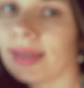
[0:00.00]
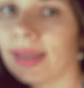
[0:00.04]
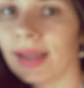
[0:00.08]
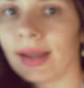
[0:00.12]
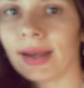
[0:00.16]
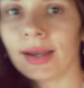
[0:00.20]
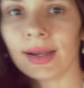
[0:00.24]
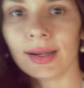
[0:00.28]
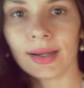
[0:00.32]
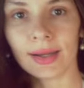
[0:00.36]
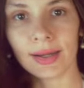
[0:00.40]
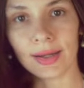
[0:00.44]

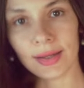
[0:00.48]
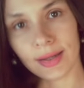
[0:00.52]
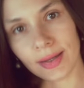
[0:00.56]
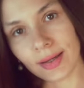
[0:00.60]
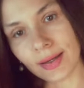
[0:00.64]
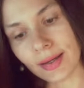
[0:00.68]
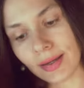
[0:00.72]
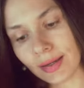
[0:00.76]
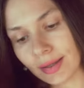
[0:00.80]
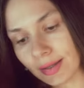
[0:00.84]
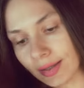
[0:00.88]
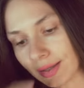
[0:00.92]

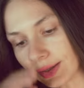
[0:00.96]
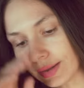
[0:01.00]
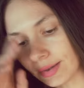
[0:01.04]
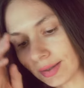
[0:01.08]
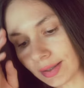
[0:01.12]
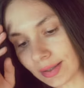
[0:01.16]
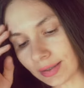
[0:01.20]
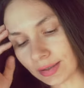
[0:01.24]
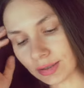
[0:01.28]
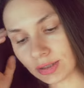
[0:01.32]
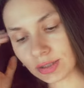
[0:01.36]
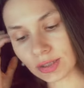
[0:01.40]
yeah, you
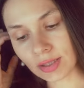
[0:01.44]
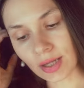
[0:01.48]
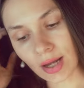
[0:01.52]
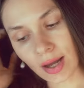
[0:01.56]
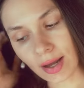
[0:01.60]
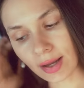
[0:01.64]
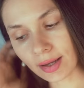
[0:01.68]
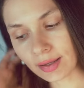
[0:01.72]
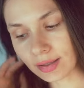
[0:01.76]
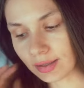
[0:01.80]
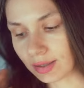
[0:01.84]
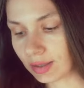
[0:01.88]
can
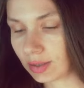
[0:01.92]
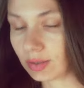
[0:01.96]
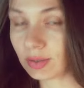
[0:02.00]
shine,